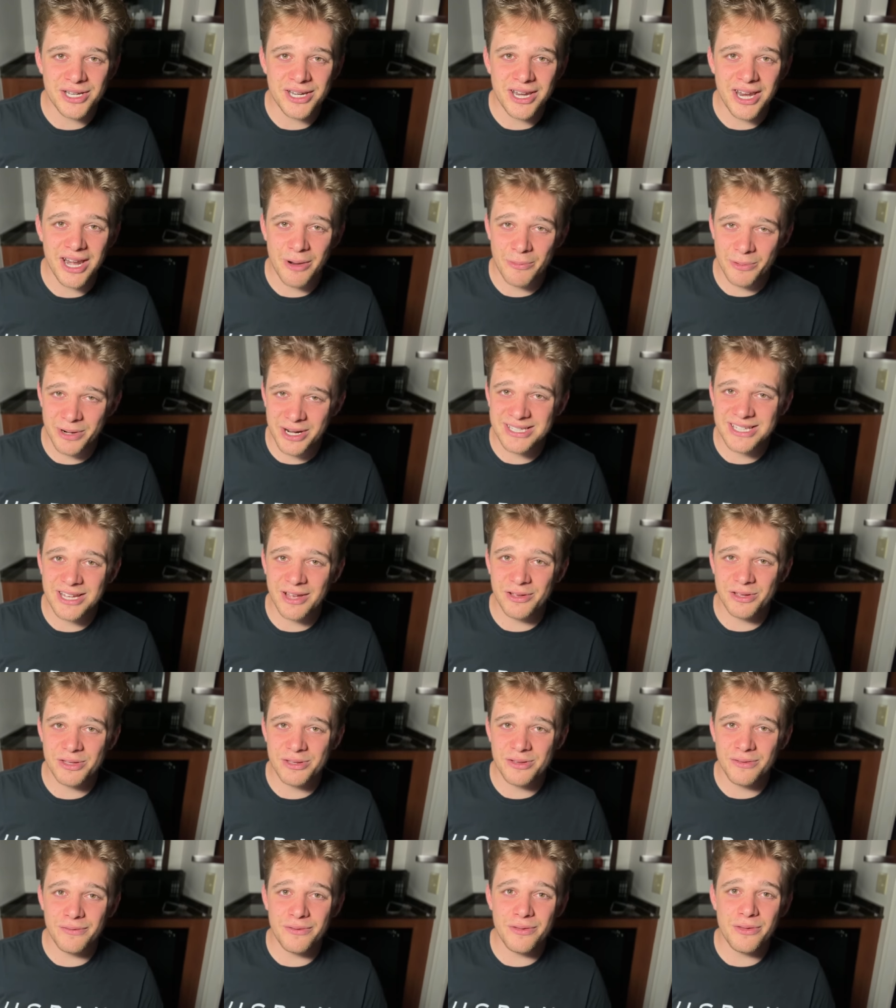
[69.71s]
And I want to tell
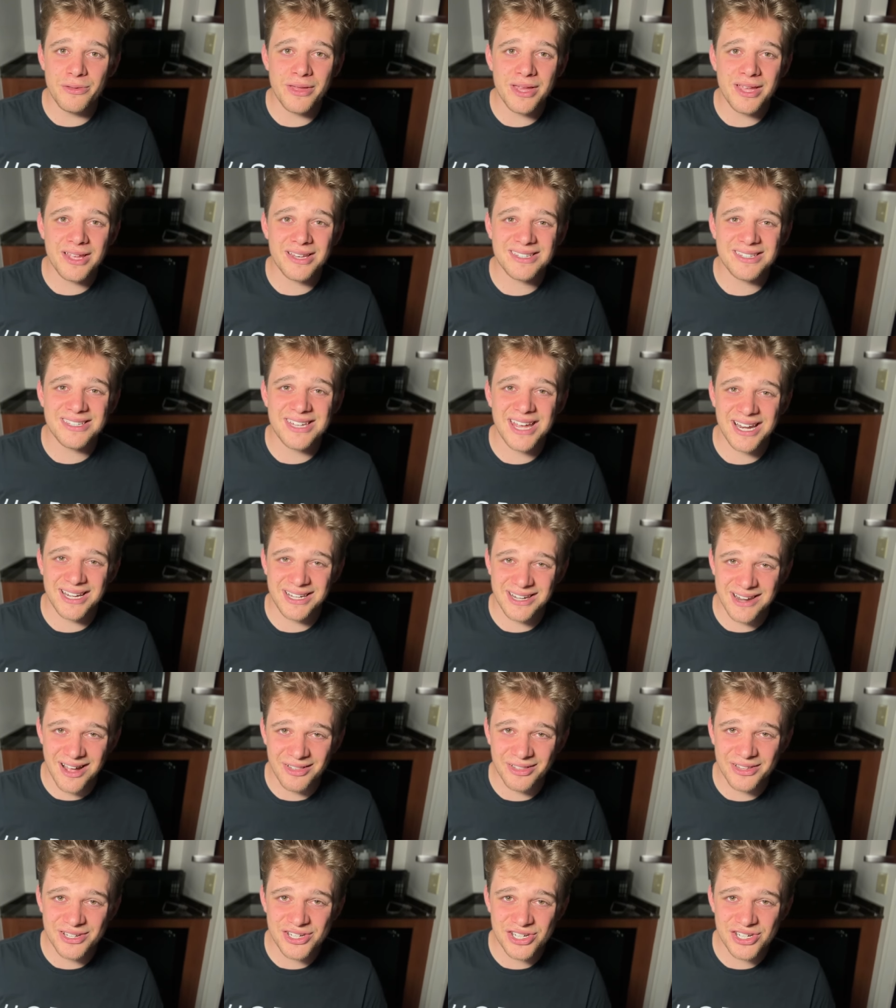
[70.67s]
you, if you think
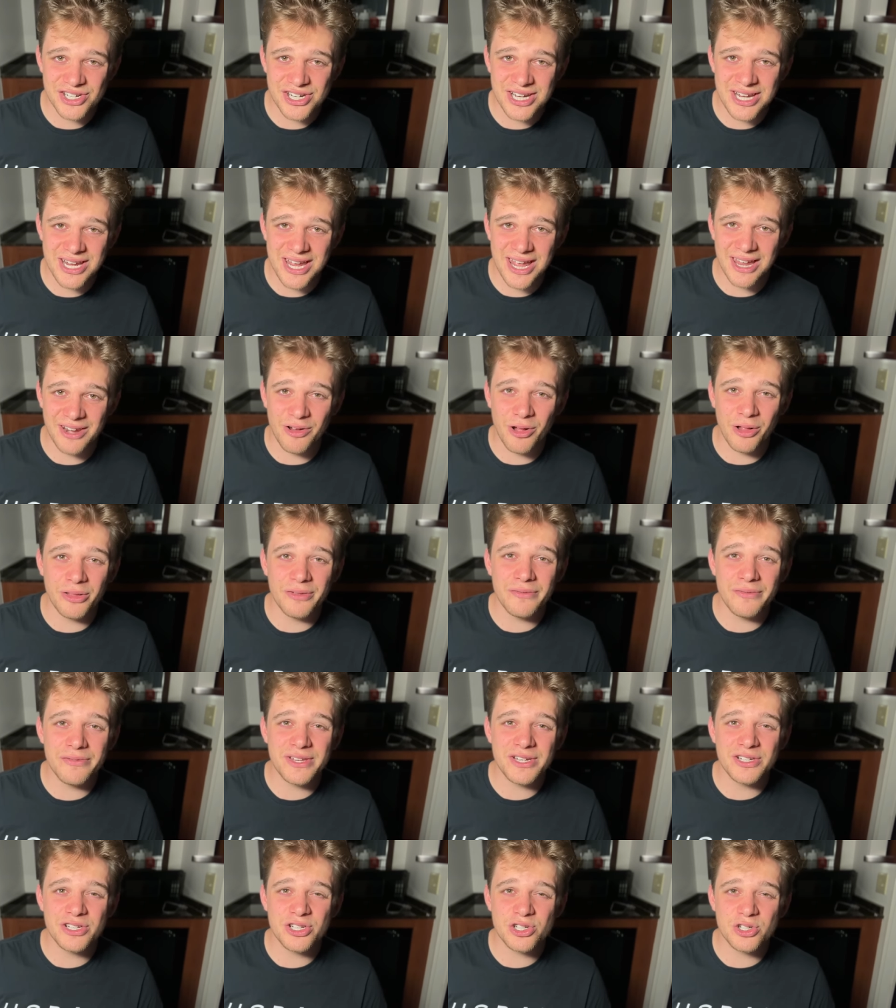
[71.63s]
technology and all of
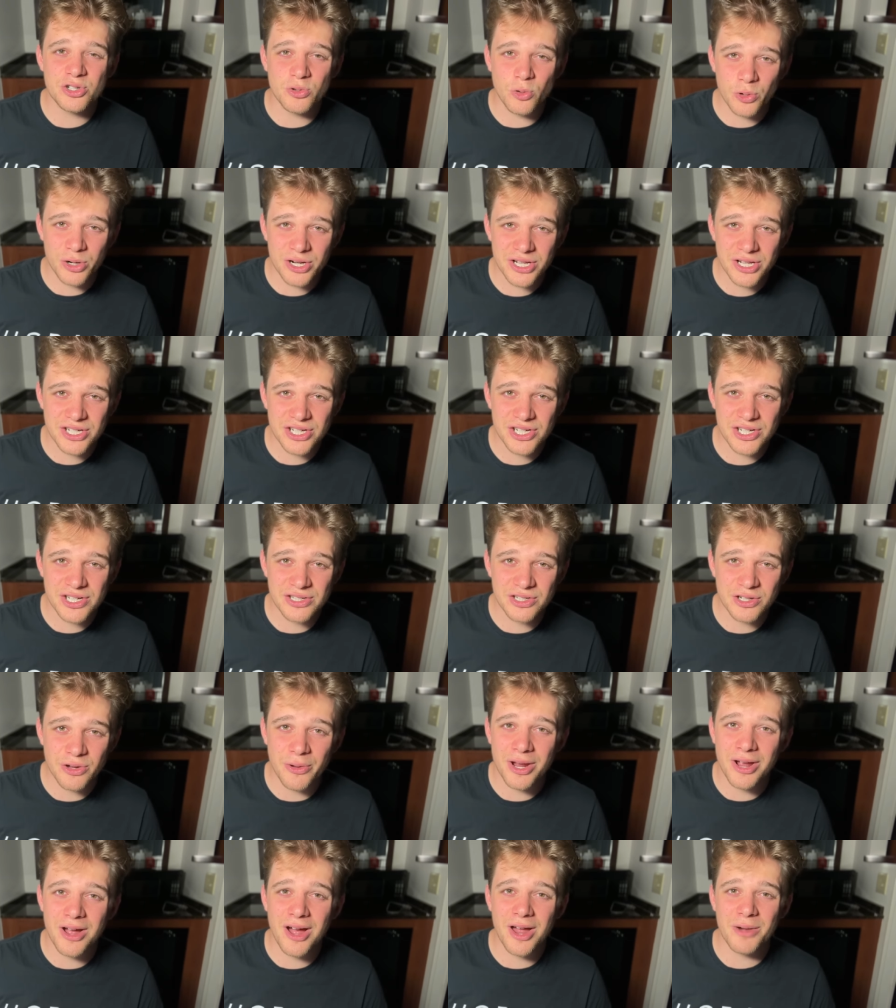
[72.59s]
these shortages
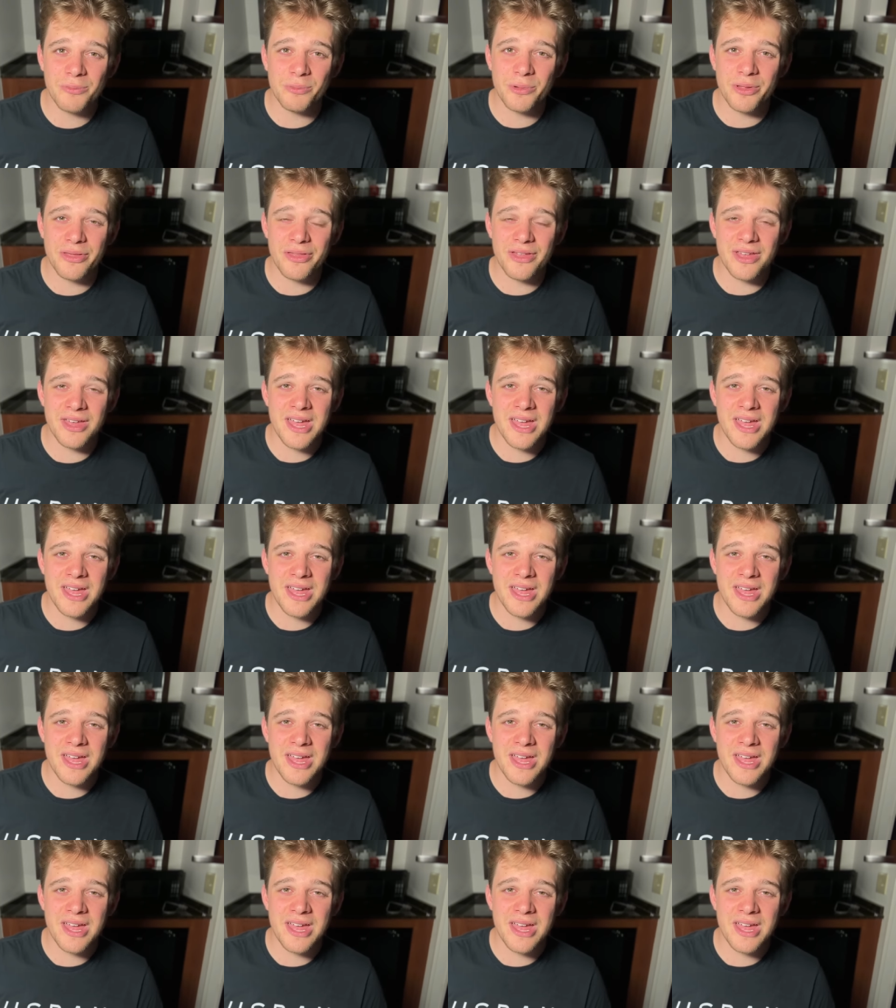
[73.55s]
going on with